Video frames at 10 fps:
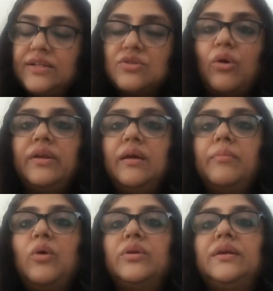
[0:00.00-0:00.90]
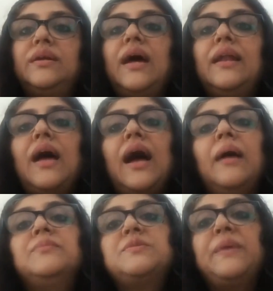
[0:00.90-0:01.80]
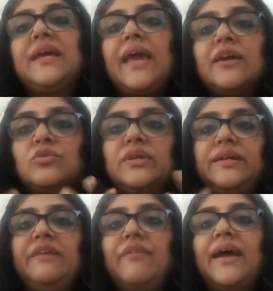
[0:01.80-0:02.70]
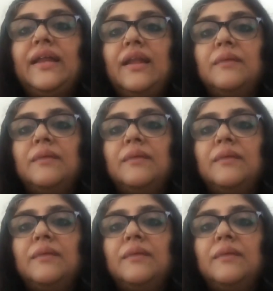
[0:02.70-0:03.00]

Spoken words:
sorry about it, and I'm speaking to the divine,